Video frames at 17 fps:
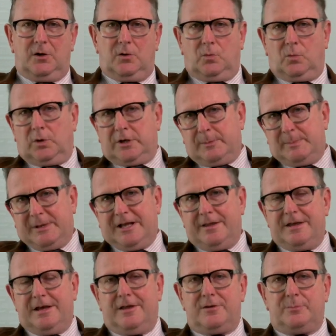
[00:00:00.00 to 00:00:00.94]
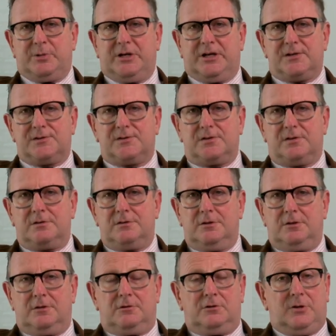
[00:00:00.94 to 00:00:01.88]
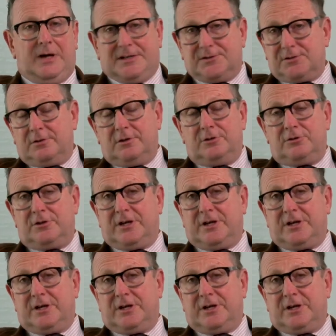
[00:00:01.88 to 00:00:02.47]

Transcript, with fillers: what about the other person who hasn't